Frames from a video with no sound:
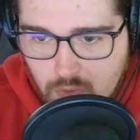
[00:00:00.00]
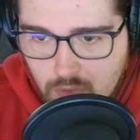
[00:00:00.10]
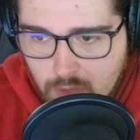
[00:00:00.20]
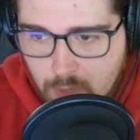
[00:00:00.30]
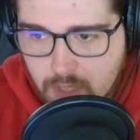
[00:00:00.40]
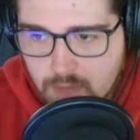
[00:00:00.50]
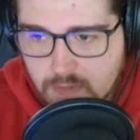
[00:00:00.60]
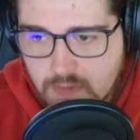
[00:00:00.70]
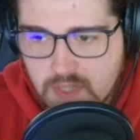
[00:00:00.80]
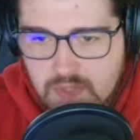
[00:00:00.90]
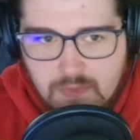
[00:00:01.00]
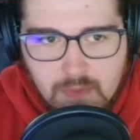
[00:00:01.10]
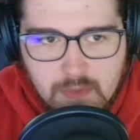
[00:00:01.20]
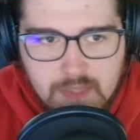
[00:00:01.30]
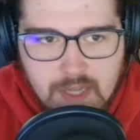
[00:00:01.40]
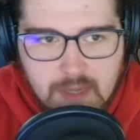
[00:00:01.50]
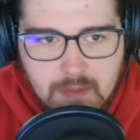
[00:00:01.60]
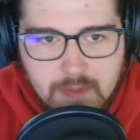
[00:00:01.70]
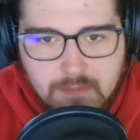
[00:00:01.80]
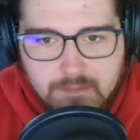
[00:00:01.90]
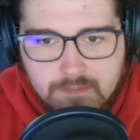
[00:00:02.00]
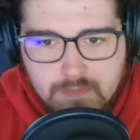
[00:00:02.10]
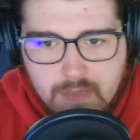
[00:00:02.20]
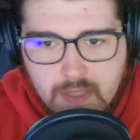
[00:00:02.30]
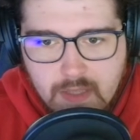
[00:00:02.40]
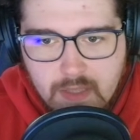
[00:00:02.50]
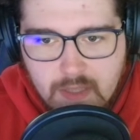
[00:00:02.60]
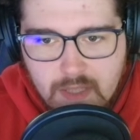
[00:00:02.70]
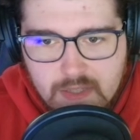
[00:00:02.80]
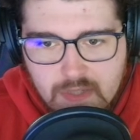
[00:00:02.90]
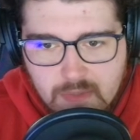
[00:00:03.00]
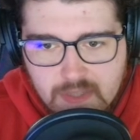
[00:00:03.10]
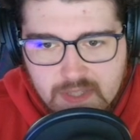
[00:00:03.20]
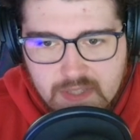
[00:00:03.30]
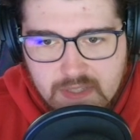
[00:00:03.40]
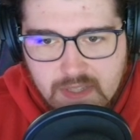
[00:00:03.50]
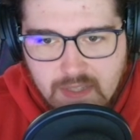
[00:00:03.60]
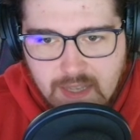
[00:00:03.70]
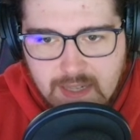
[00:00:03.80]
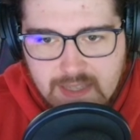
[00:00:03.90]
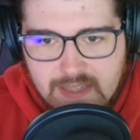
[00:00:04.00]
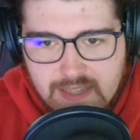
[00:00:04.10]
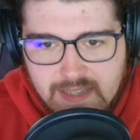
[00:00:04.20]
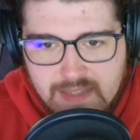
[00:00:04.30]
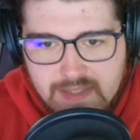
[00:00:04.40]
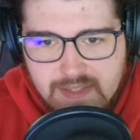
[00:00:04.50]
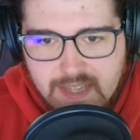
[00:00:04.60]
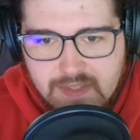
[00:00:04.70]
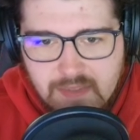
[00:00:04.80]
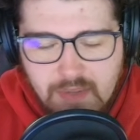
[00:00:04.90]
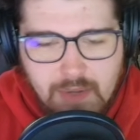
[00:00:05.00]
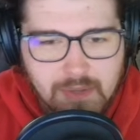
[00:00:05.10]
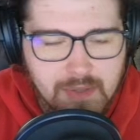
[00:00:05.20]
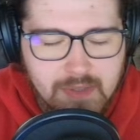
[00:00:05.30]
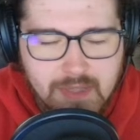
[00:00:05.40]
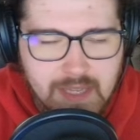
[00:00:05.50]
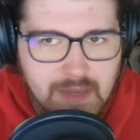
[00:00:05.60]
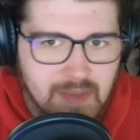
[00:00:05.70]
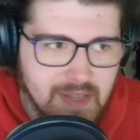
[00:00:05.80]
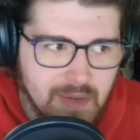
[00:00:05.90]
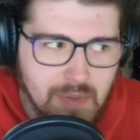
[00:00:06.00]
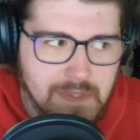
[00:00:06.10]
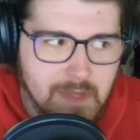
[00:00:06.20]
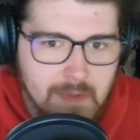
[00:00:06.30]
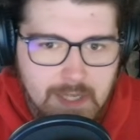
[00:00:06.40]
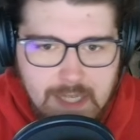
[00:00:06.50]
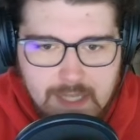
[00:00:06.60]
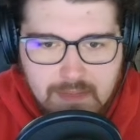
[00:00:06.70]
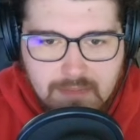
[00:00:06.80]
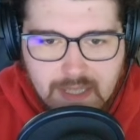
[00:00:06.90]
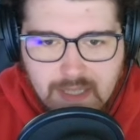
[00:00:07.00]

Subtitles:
Here we go, transform timer. And so what this kind of does is it gives the player a little delay to be like, what's going on?